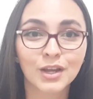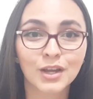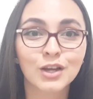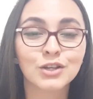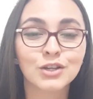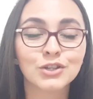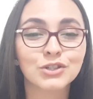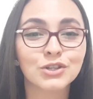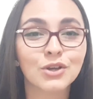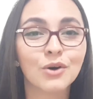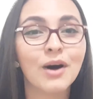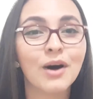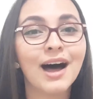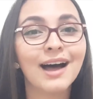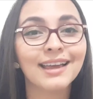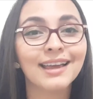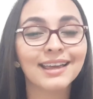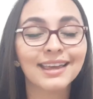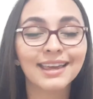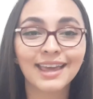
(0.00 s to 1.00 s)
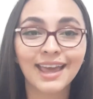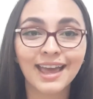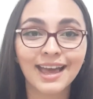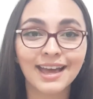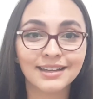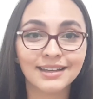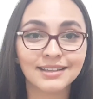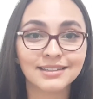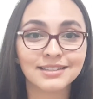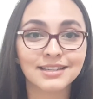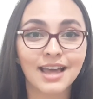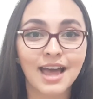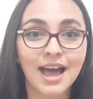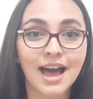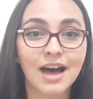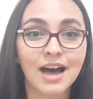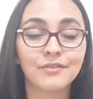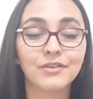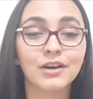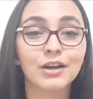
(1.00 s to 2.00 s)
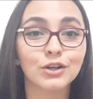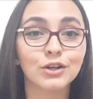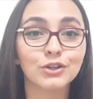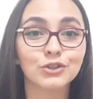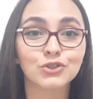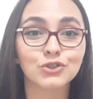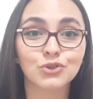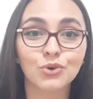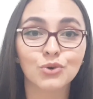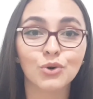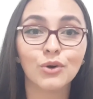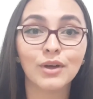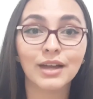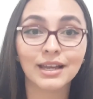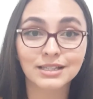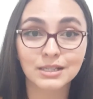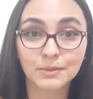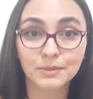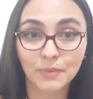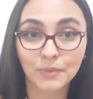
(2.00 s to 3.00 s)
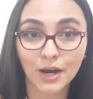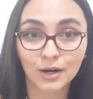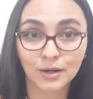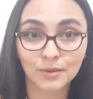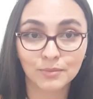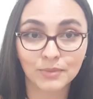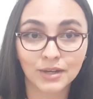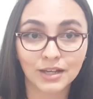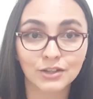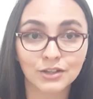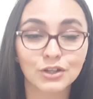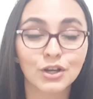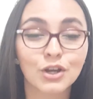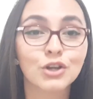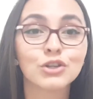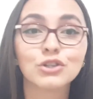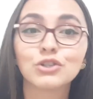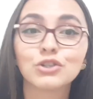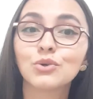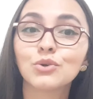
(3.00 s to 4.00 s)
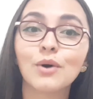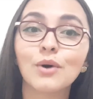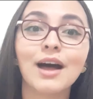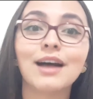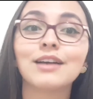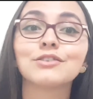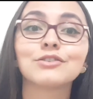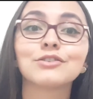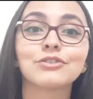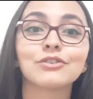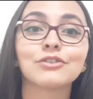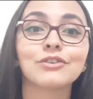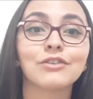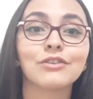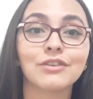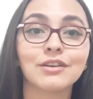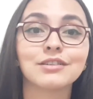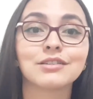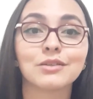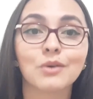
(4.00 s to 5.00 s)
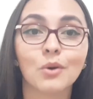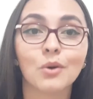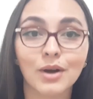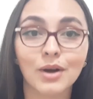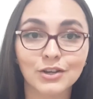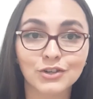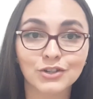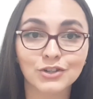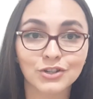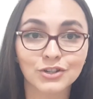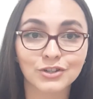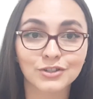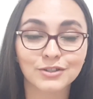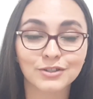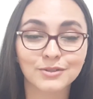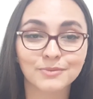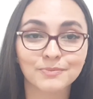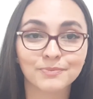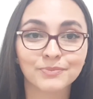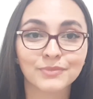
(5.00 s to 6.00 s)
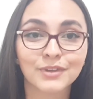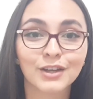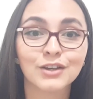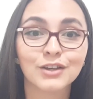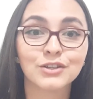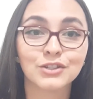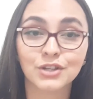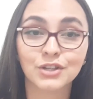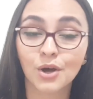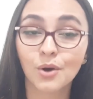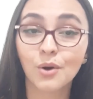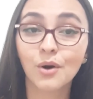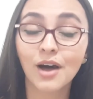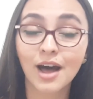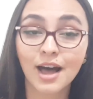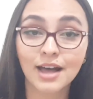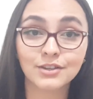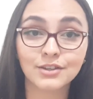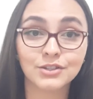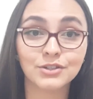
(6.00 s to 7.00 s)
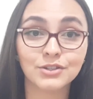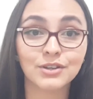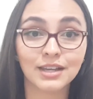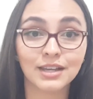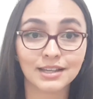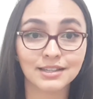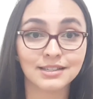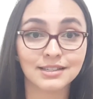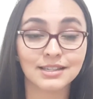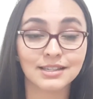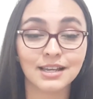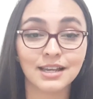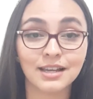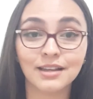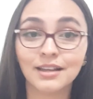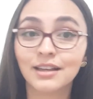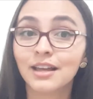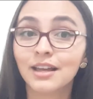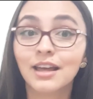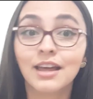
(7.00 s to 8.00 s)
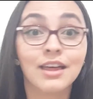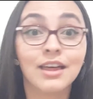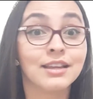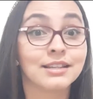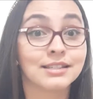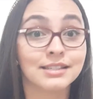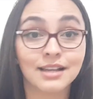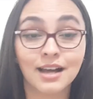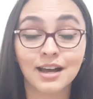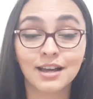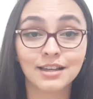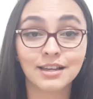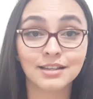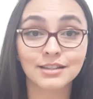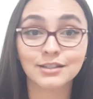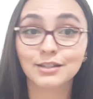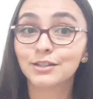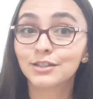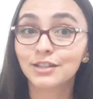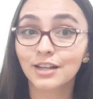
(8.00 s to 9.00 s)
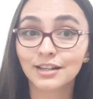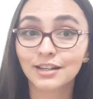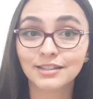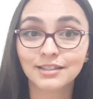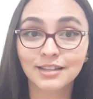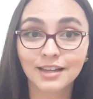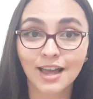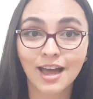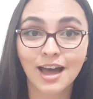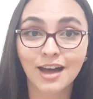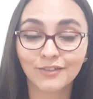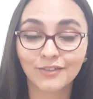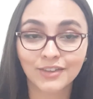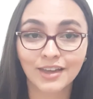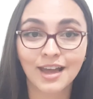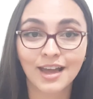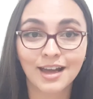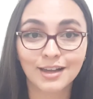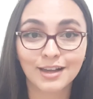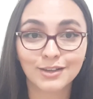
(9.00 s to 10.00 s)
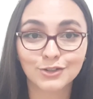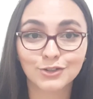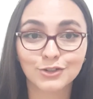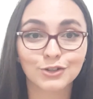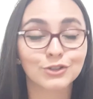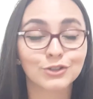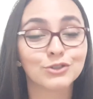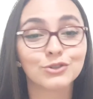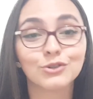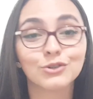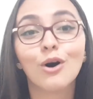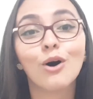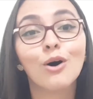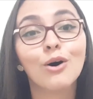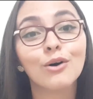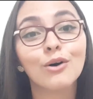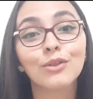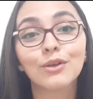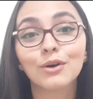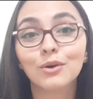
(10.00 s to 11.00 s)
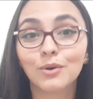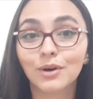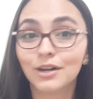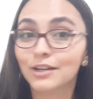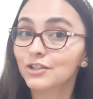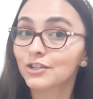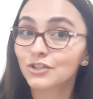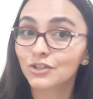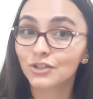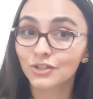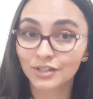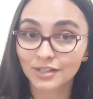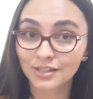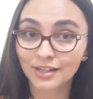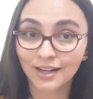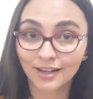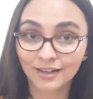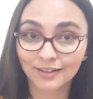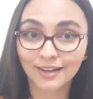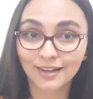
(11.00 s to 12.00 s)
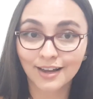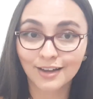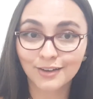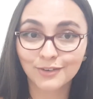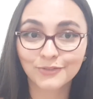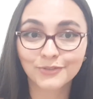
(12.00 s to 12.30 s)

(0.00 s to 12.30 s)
So I can't have a control experiment to answer these questions. So as you can see, science doesn't have the answer to all the questions in life.